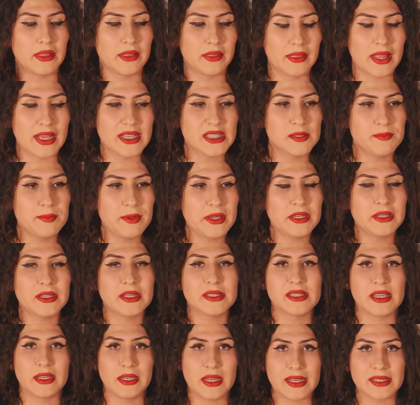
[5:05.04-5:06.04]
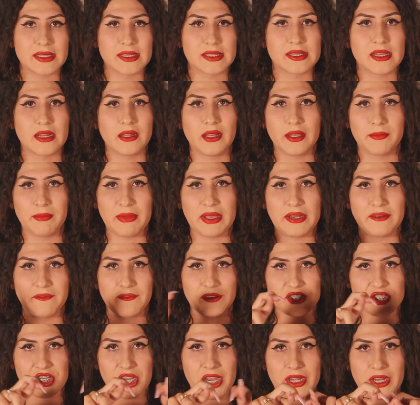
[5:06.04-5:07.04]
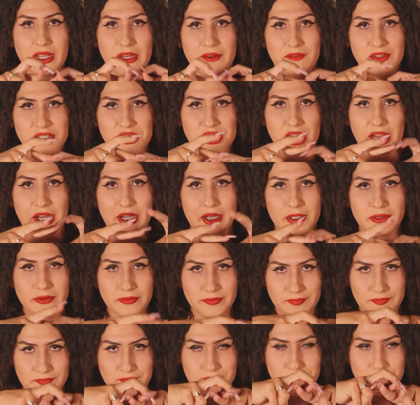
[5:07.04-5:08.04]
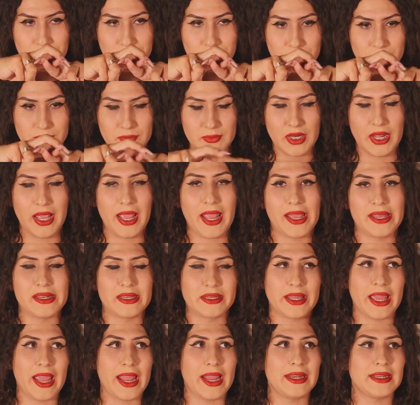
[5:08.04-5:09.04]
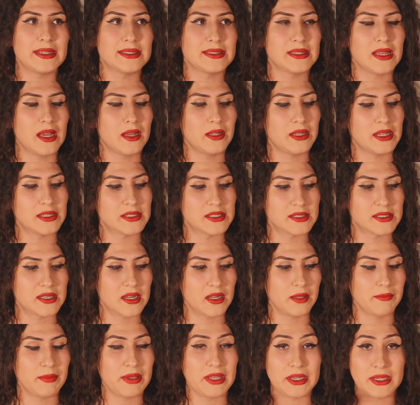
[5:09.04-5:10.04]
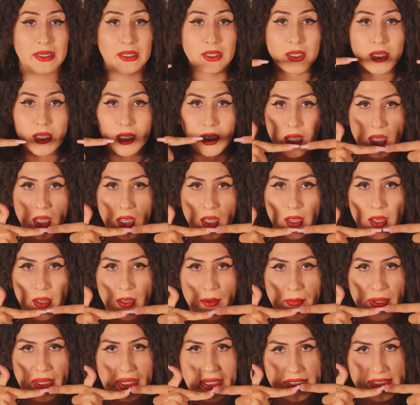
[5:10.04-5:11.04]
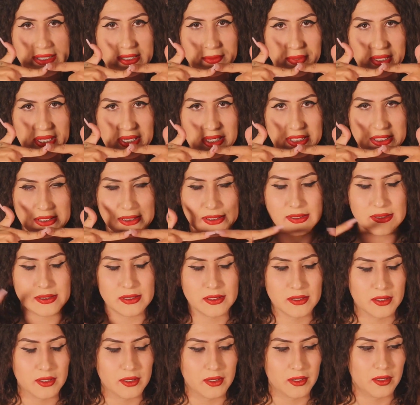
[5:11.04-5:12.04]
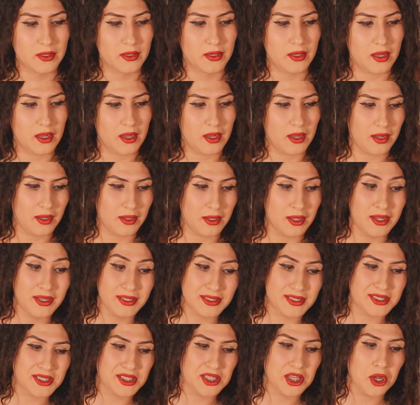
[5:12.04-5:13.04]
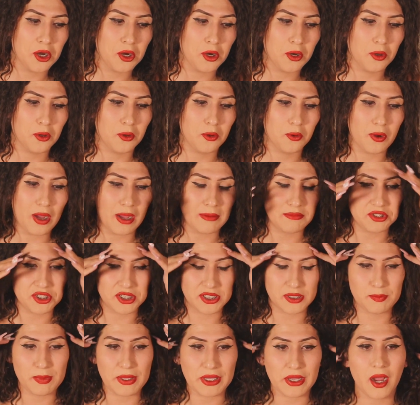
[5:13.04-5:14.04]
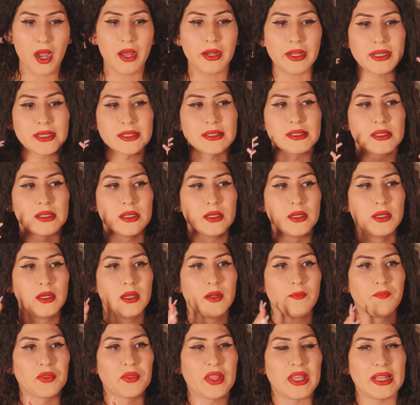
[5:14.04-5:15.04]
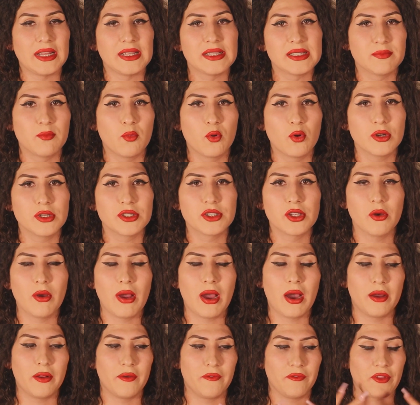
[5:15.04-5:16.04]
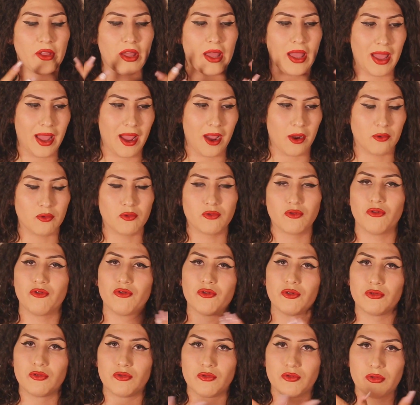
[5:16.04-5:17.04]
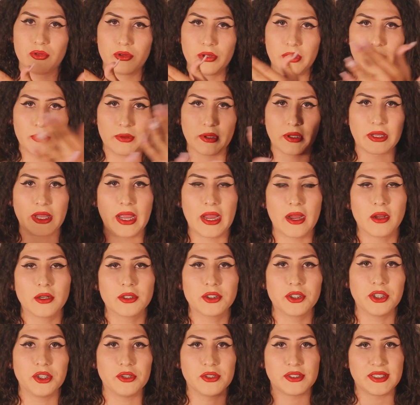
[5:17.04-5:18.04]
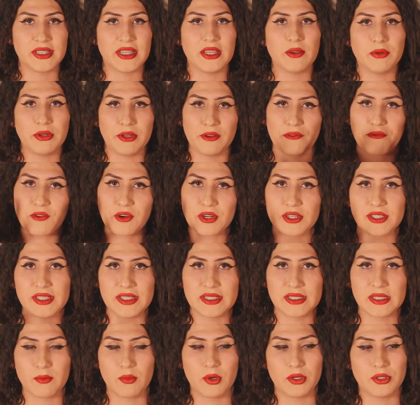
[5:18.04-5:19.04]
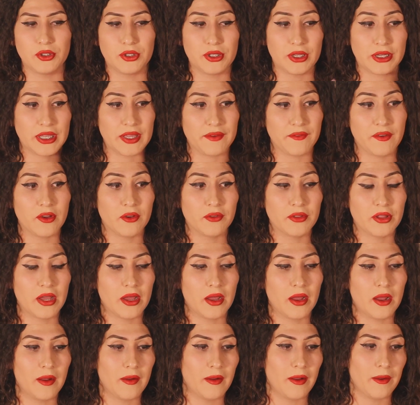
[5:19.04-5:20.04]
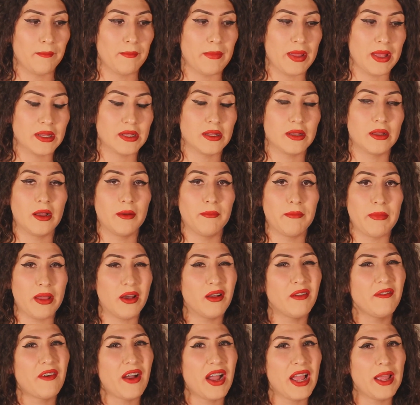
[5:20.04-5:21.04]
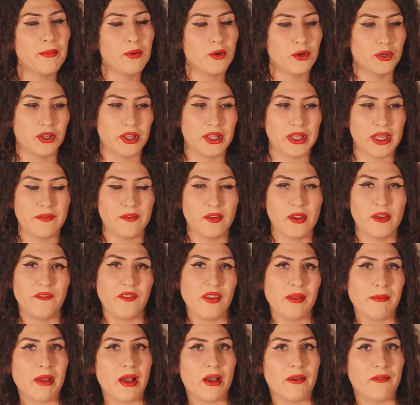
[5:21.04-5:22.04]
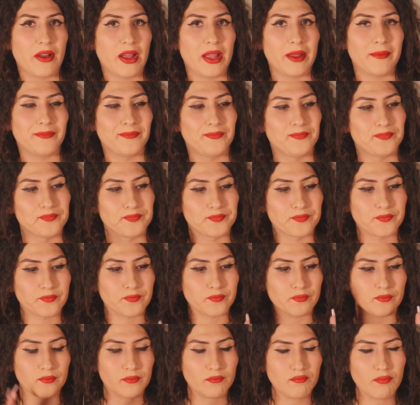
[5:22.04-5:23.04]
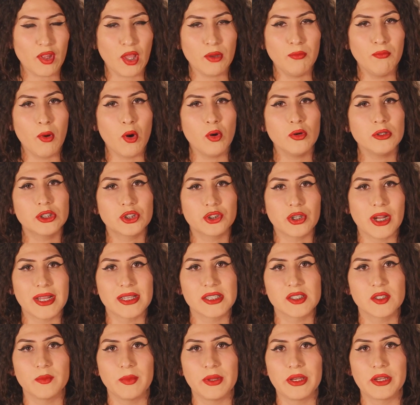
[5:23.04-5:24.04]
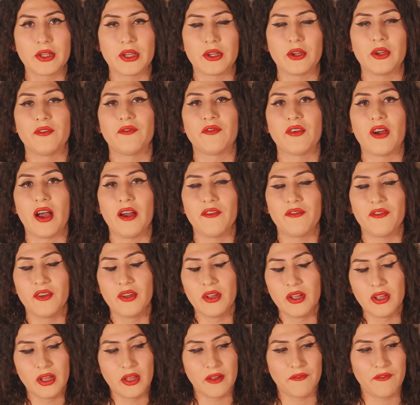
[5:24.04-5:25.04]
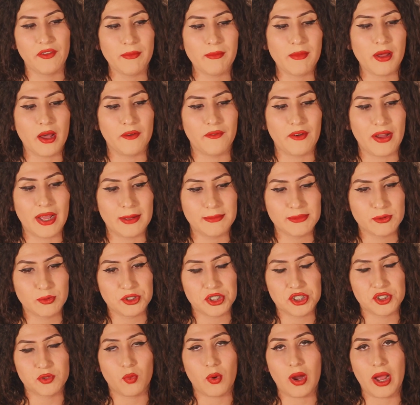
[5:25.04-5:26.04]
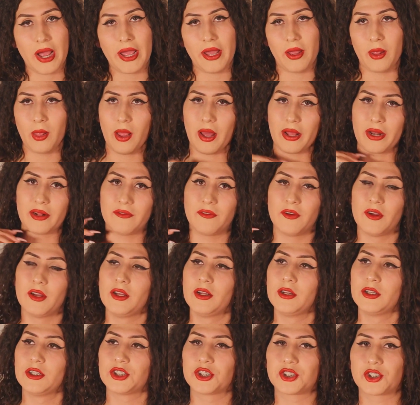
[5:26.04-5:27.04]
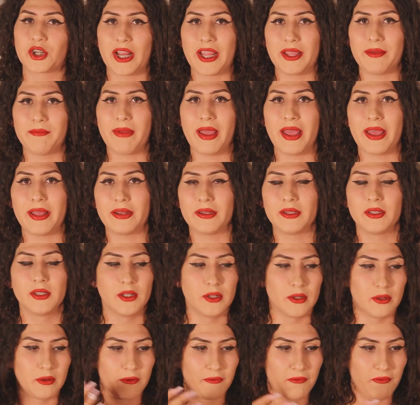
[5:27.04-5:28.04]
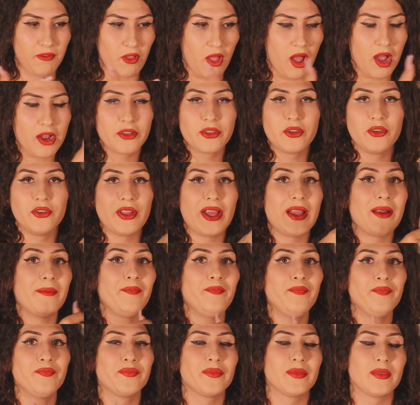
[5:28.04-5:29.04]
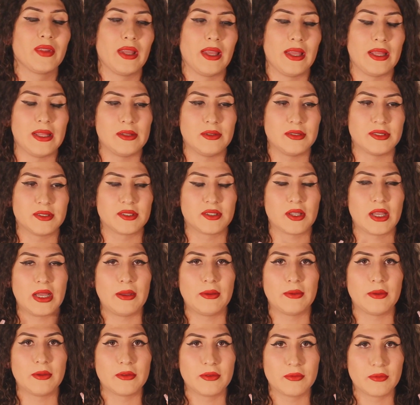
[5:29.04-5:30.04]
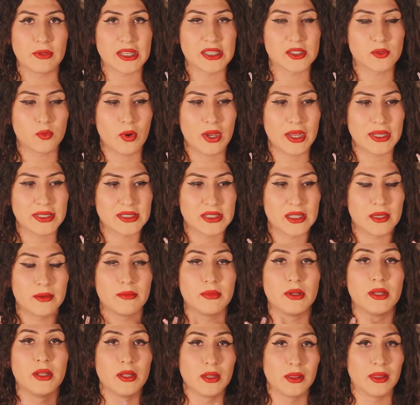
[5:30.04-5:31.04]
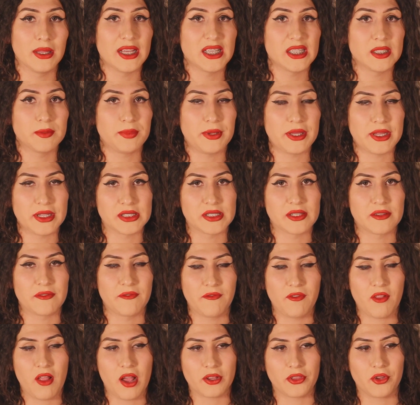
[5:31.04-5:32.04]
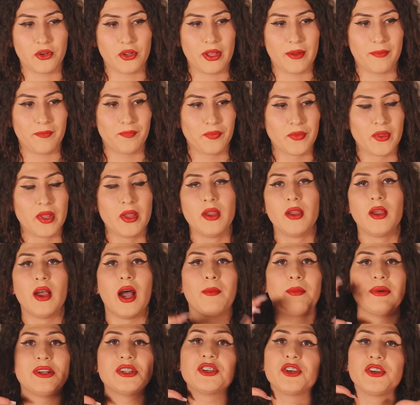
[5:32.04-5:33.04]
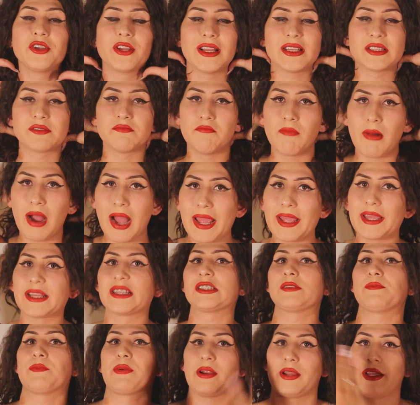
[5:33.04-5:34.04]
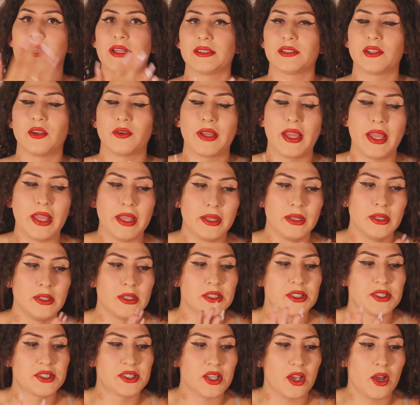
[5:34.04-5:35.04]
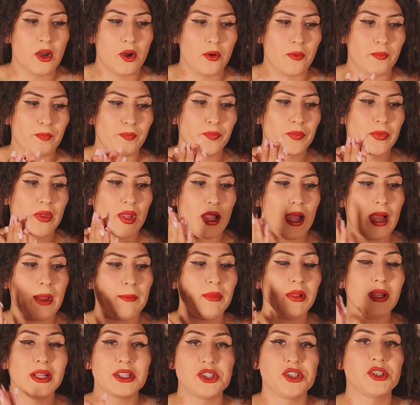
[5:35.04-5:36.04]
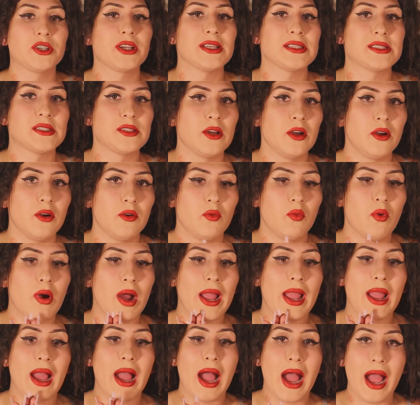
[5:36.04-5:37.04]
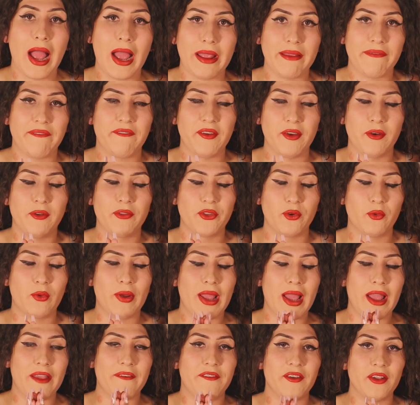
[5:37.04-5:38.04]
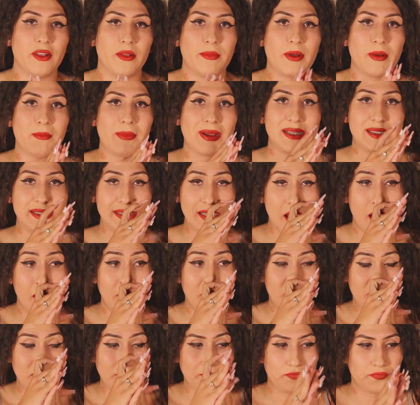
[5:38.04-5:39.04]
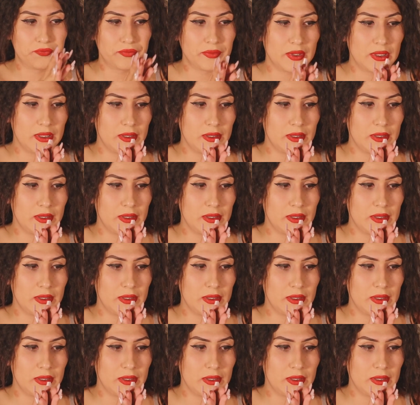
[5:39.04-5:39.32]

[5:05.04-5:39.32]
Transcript: Lesbian doesn't necessarily mean vagina and vagina, and gay does not necessarily mean penis and penis. So I'm just being honest. It is more so on the character you see when you first see someone. Do they give you a male vibe, or do they give you a female vibe? Most trans women give off female vibes, which is why a lot of straight men flock to them, and so that's why some lesbians flock to them. I'm going to show you guys my experience, okay? So I'm going to let you guys know why I feel the way I feel about myself,